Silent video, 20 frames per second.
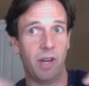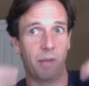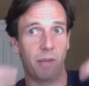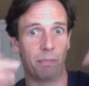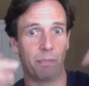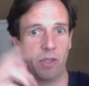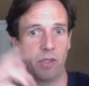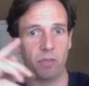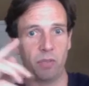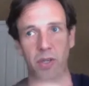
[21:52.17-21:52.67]
and
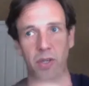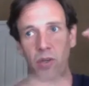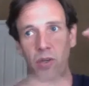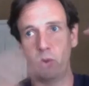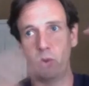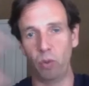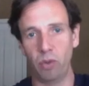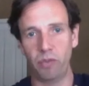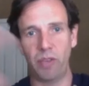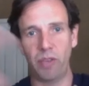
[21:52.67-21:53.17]
plus
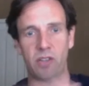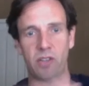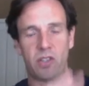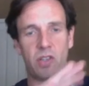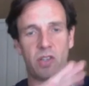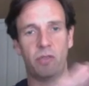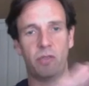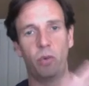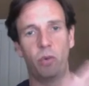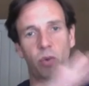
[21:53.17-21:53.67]
all of that
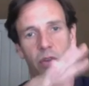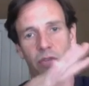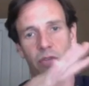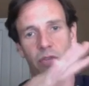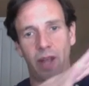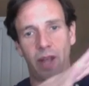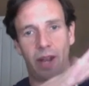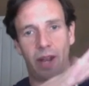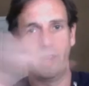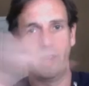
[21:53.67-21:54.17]
stuff, all of
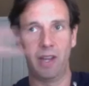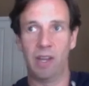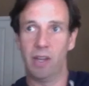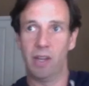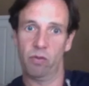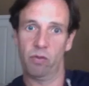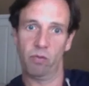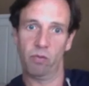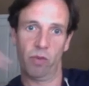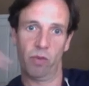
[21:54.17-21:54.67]
that
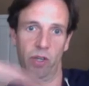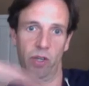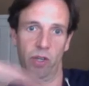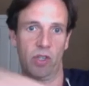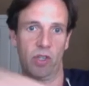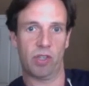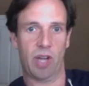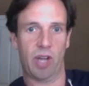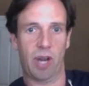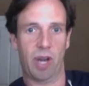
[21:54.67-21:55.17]

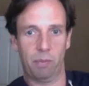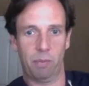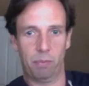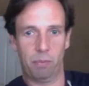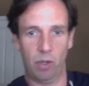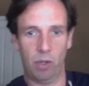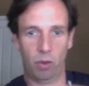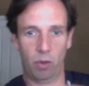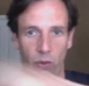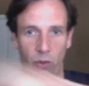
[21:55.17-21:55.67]
reaches out
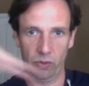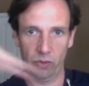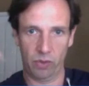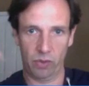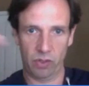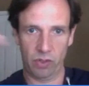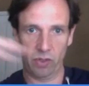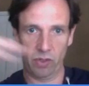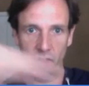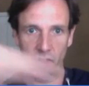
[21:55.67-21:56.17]

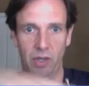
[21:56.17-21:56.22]
beyond.